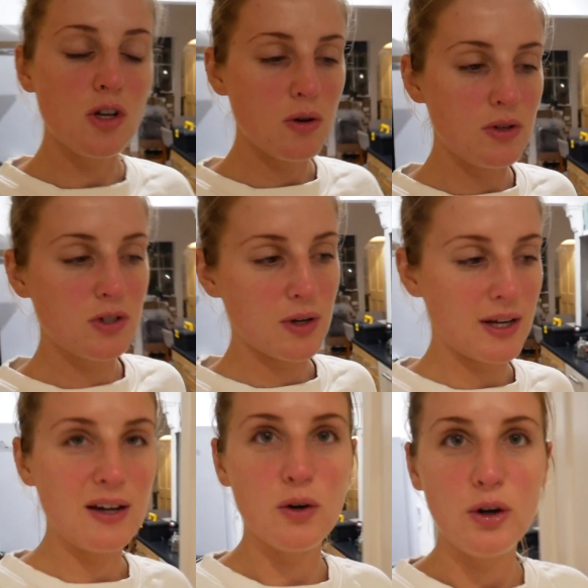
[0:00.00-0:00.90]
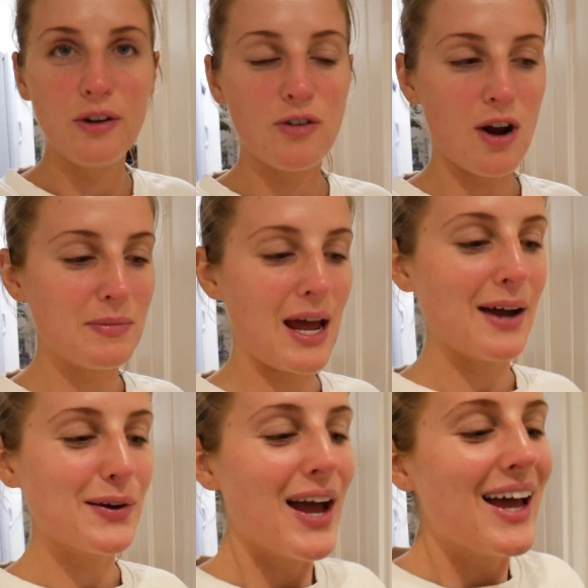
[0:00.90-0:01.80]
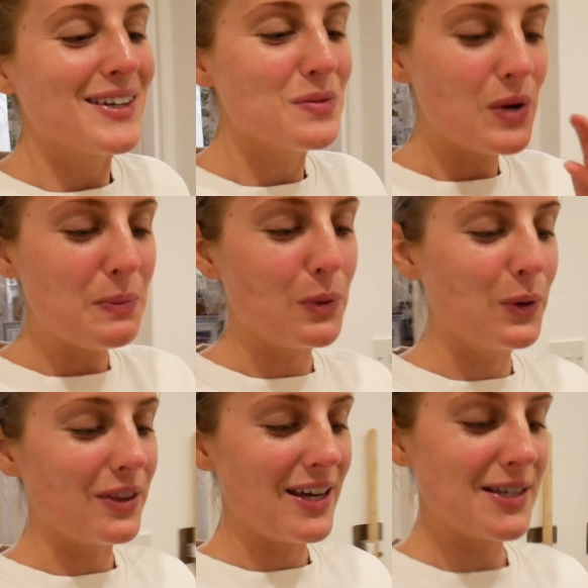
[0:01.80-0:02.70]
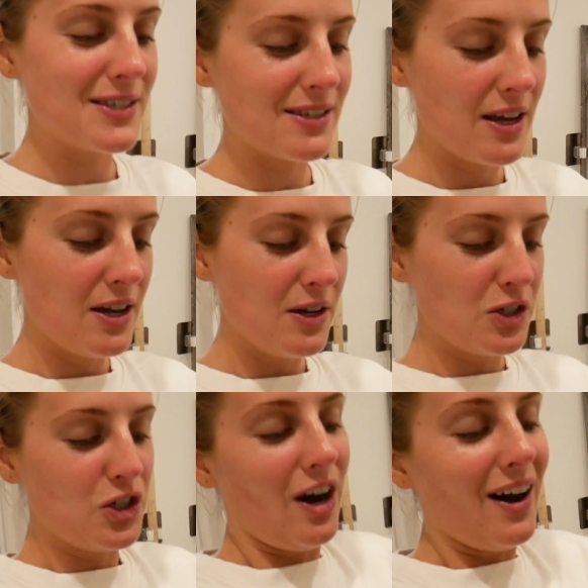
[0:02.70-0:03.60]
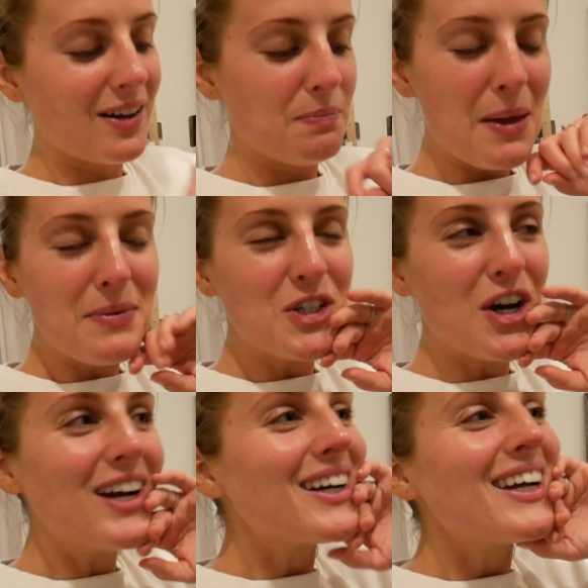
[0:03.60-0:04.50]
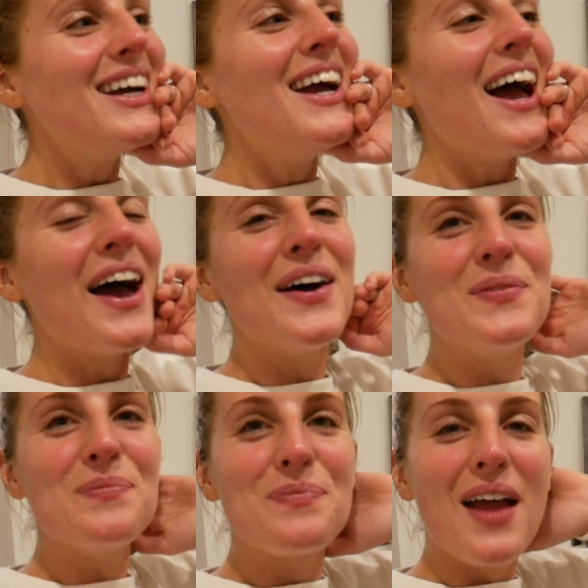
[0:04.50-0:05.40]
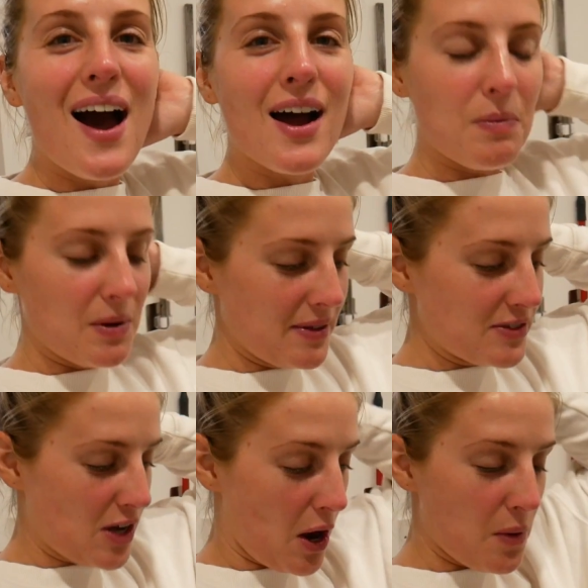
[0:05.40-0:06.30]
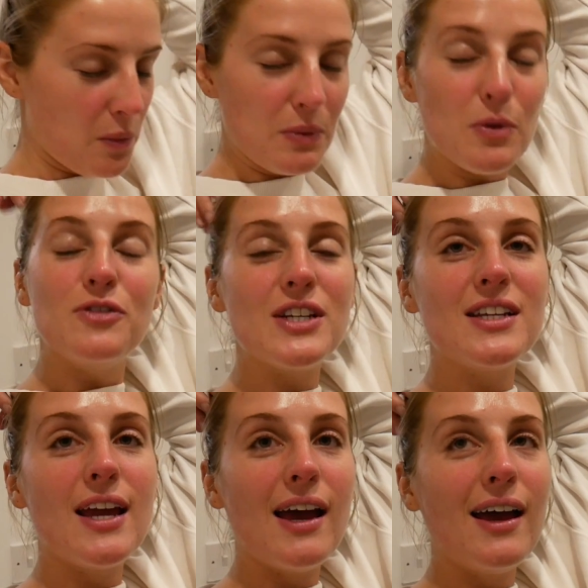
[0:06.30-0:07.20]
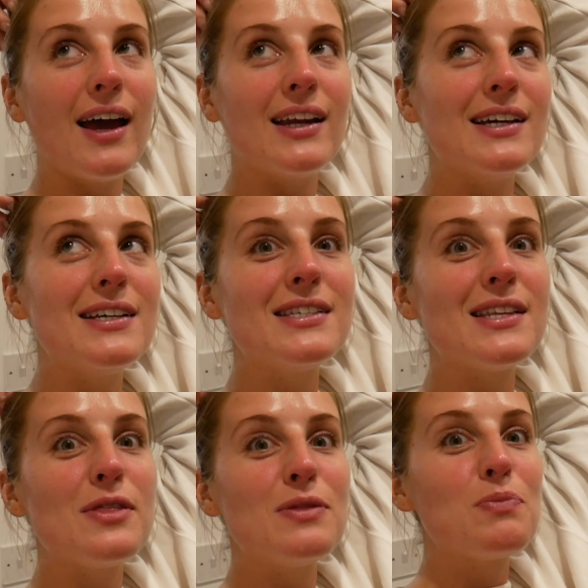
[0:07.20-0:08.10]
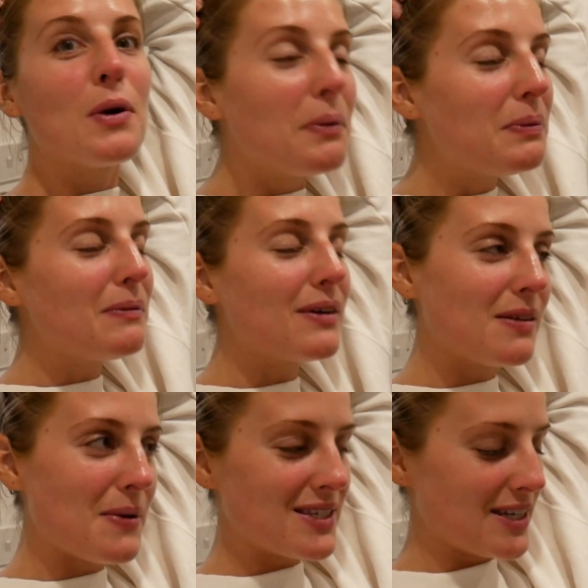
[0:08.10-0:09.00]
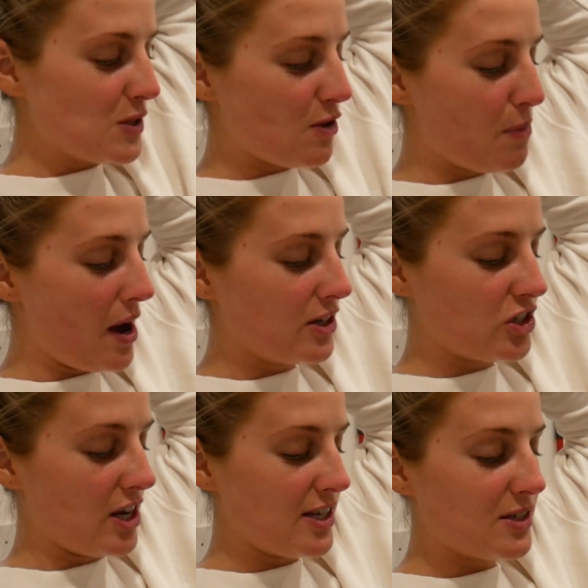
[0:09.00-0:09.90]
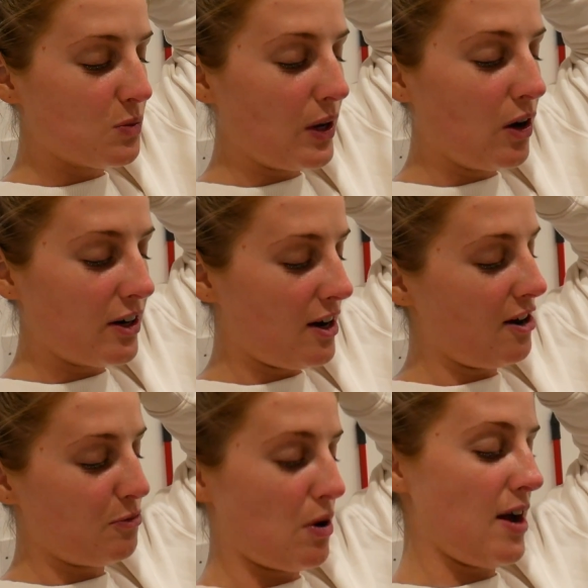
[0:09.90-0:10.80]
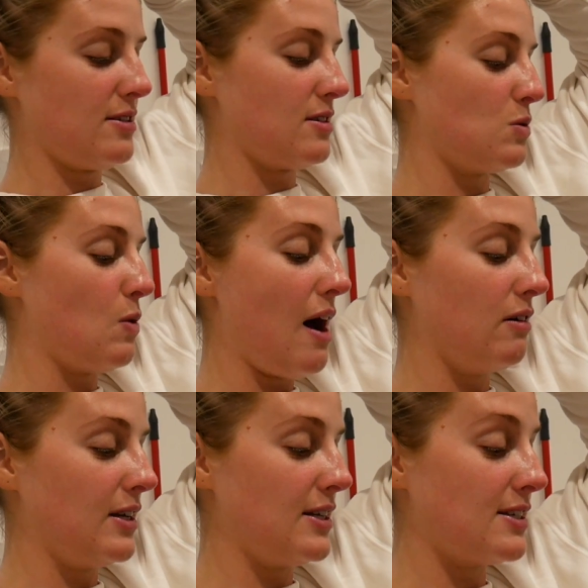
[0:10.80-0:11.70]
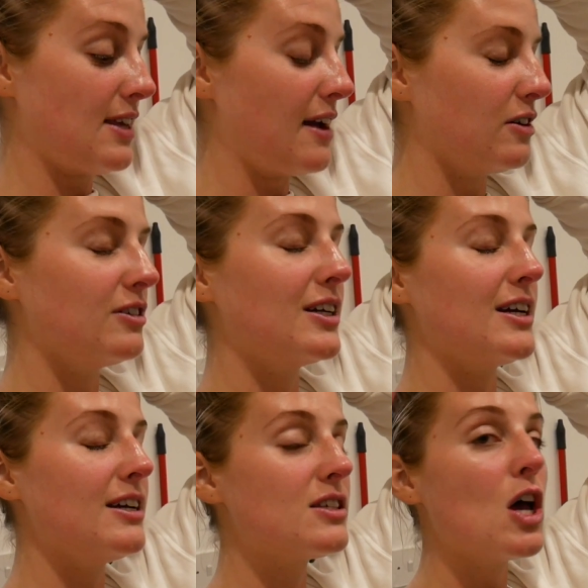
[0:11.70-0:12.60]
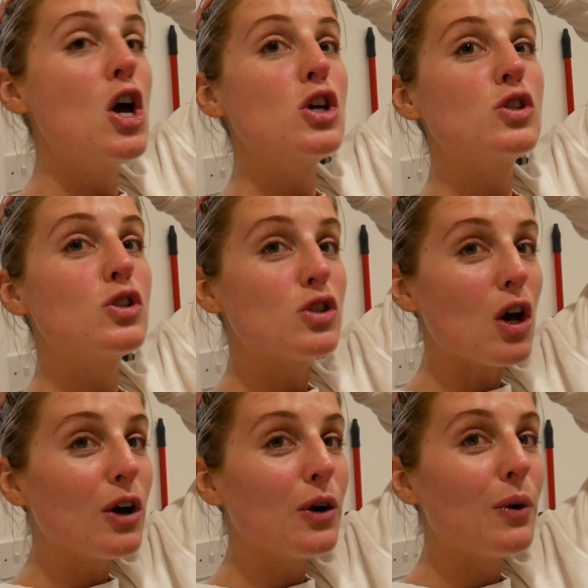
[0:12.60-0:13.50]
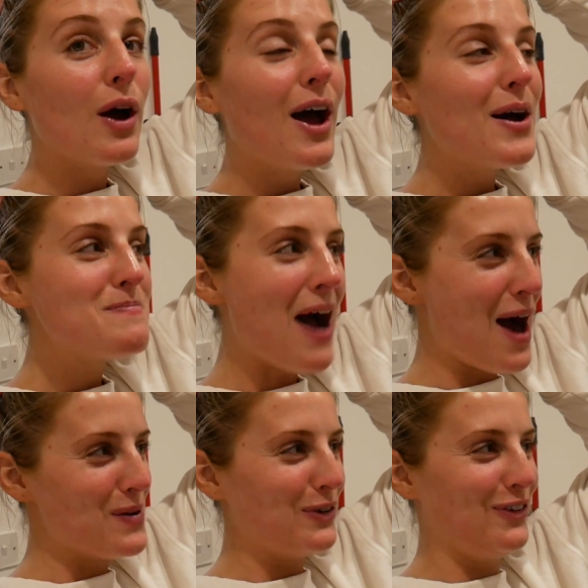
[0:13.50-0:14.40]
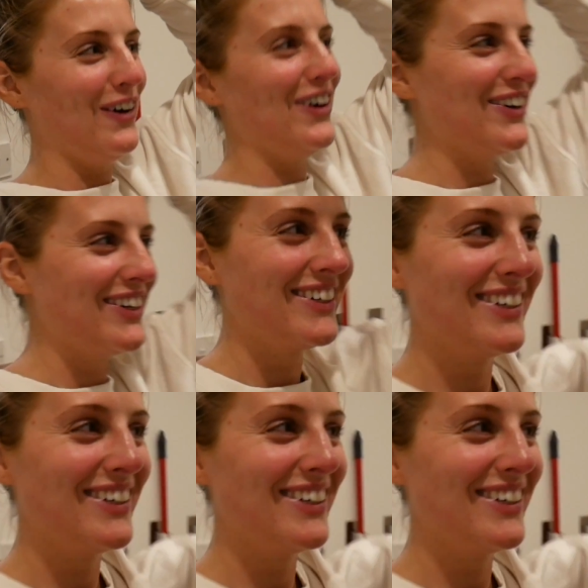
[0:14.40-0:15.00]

So doing a little hoover up now, and we bought this shark, baby shark, a couple of months ago when we moved in here, and it is probably one of the best things we've purchased. We got it half price as well in the sale, and it is so powerful.